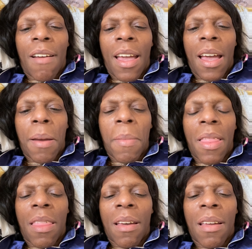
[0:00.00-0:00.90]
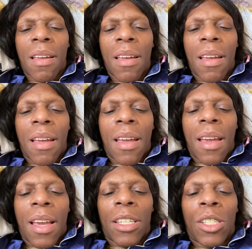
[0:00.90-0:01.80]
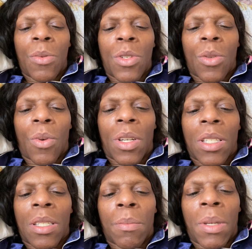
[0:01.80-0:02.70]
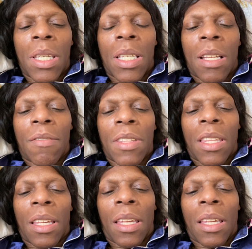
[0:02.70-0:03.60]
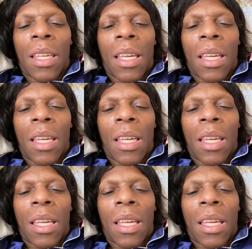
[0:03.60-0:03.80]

oh, hi, Mother. And she was talking to me and everything.